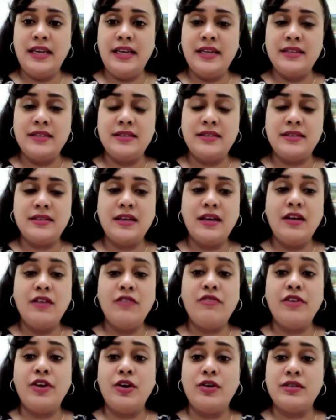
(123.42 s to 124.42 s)
needs
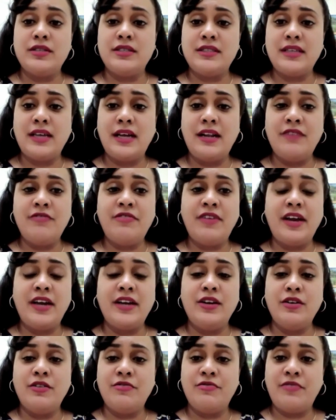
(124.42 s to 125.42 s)
for yourself
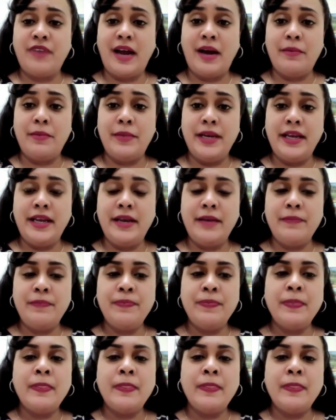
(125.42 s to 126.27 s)
and your family,